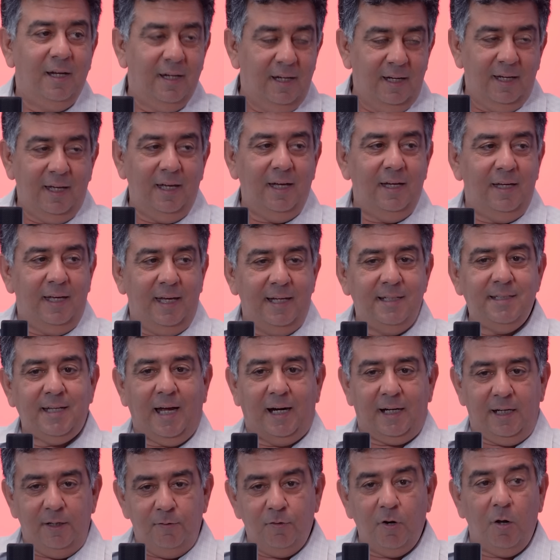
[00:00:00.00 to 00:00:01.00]

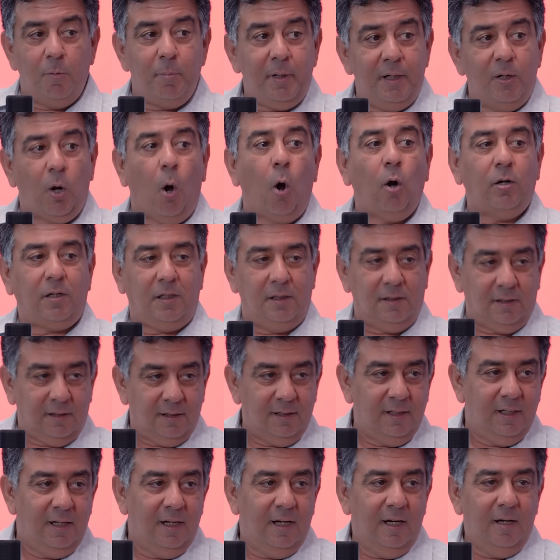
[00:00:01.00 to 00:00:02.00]
Exactly, it would have been hotter.
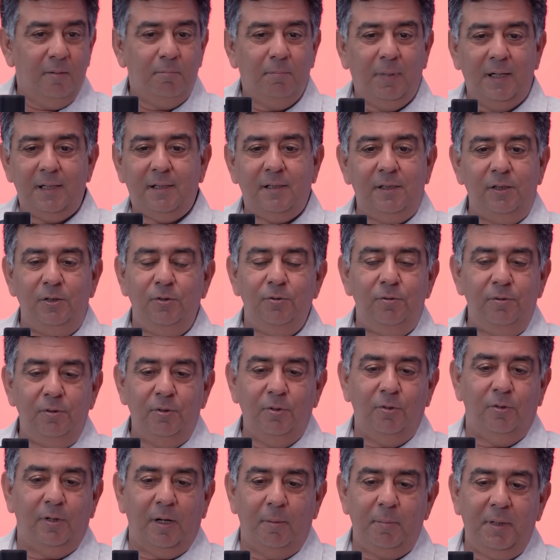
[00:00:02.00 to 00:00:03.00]
True. But
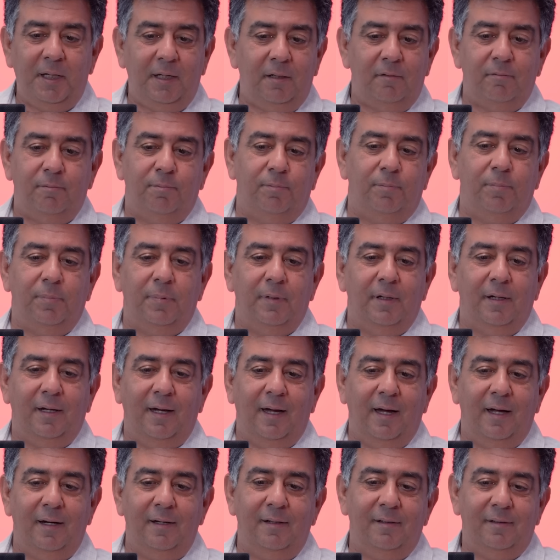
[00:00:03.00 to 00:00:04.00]
I mean,
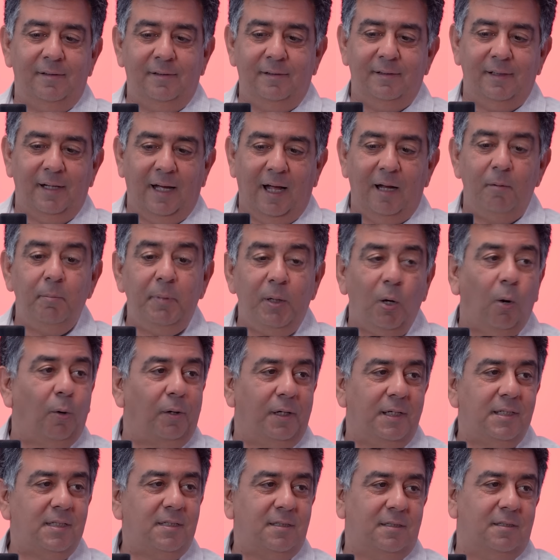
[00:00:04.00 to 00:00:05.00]
and I'll be
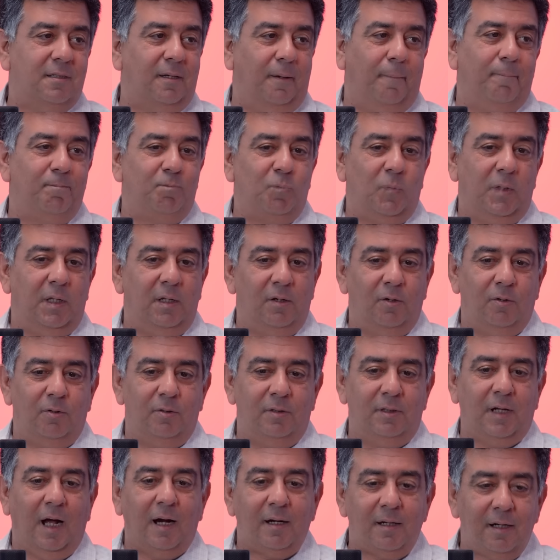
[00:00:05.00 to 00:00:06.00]
honest,
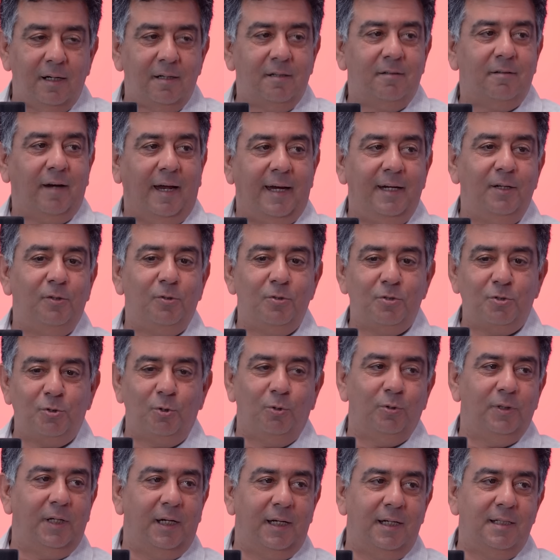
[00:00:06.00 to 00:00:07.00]
Tata trying to
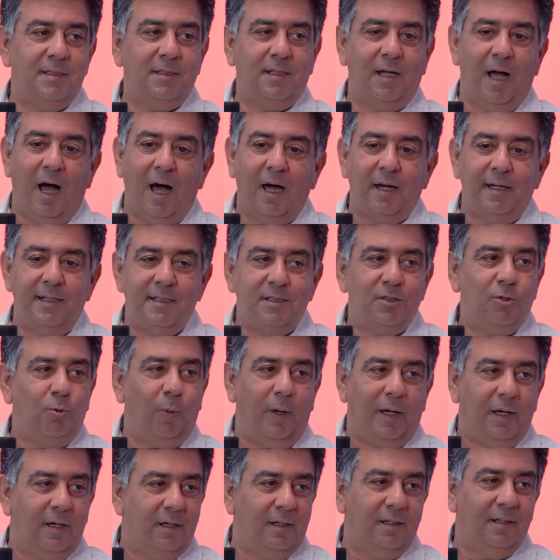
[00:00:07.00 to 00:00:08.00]
show that his car is
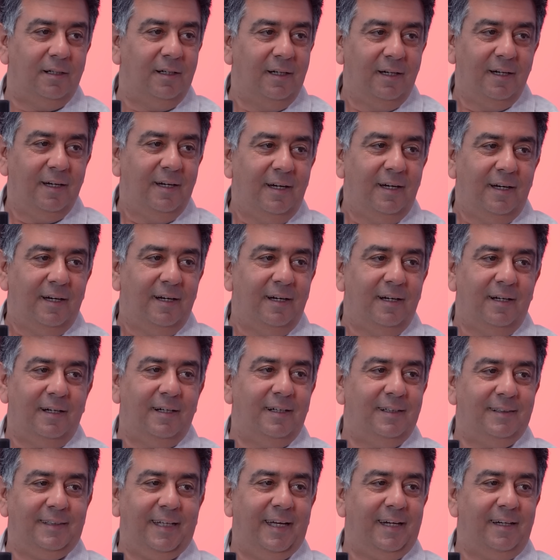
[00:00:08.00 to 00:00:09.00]
quicker
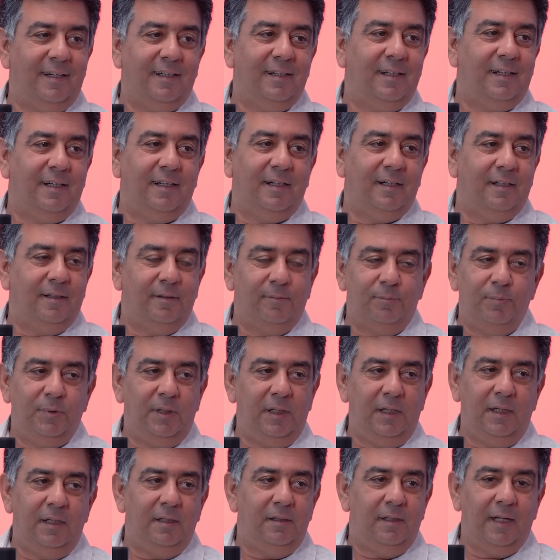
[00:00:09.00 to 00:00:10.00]
than
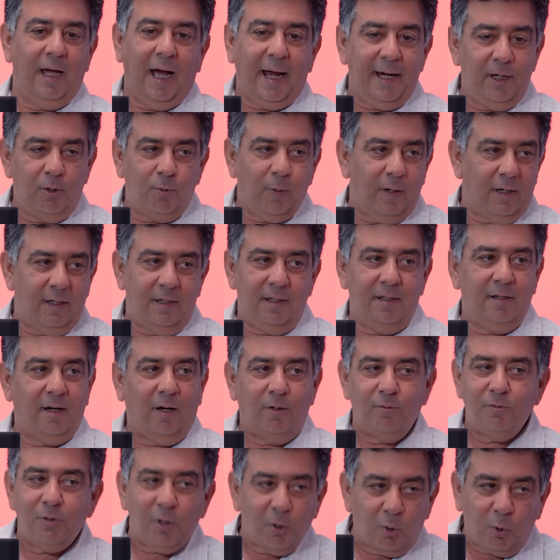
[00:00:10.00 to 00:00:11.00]
the i20
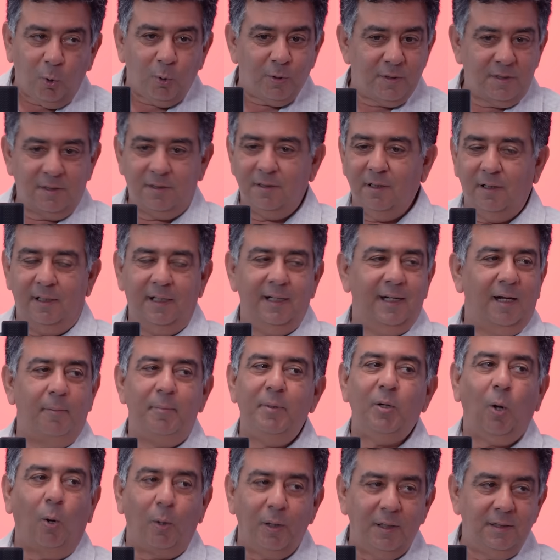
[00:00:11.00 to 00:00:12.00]
round the course circuit. I
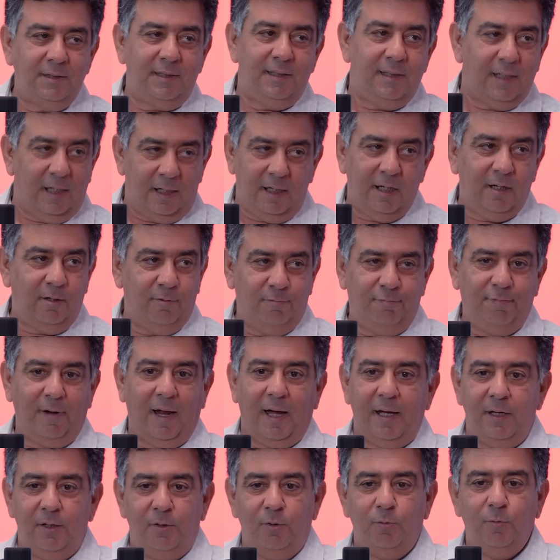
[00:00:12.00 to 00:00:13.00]
mean, honestly, that didn't
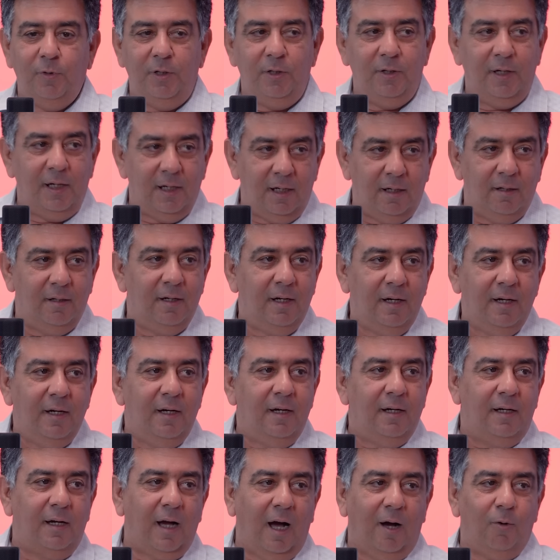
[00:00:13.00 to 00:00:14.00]
fly. When you get a
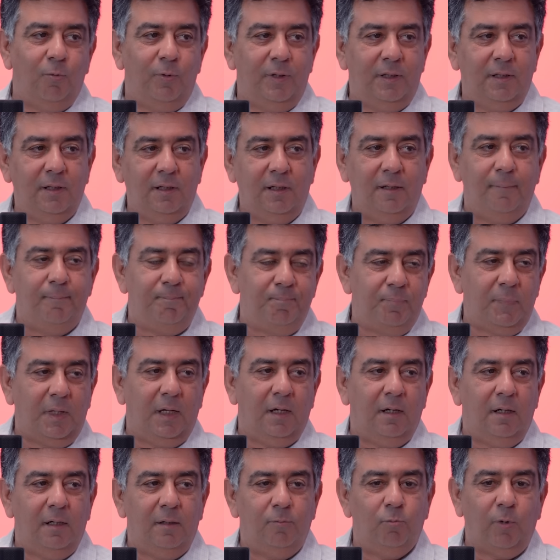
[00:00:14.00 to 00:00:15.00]
car with
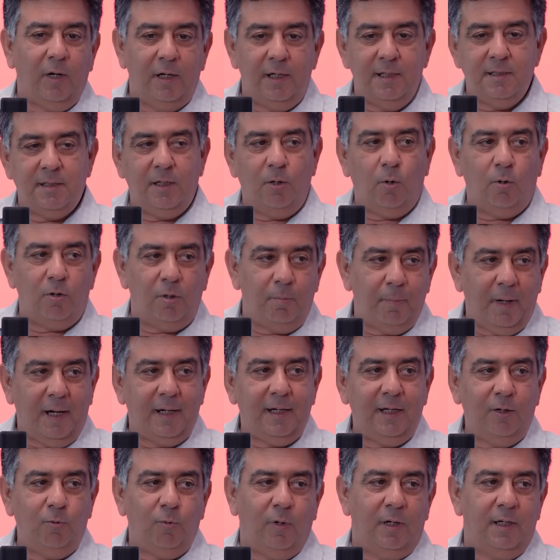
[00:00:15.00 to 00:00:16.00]
one is an
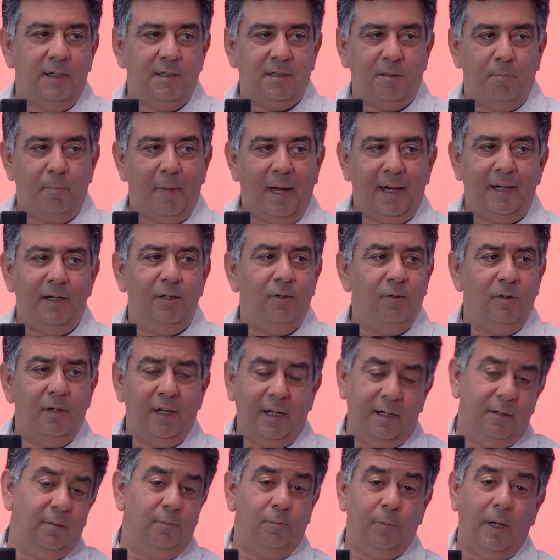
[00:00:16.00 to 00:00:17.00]
automatic, one is a manual,
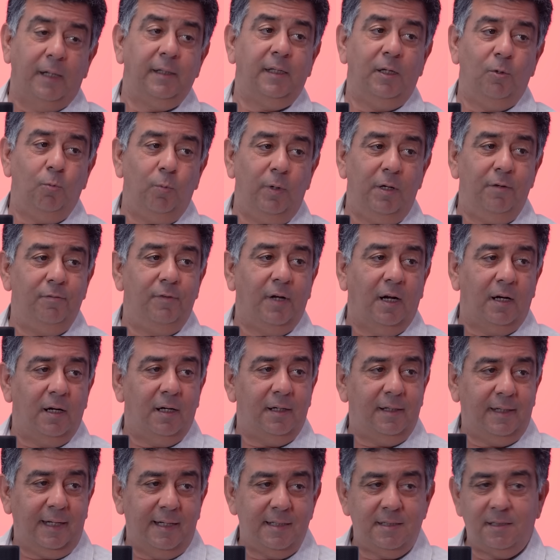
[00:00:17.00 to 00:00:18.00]
and I think we've done
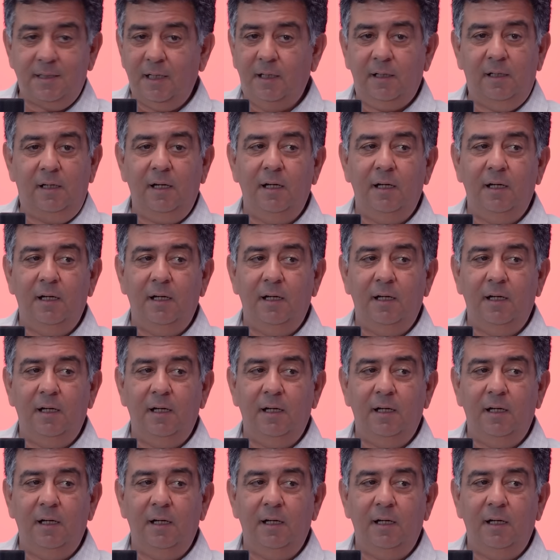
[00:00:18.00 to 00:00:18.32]
a test, and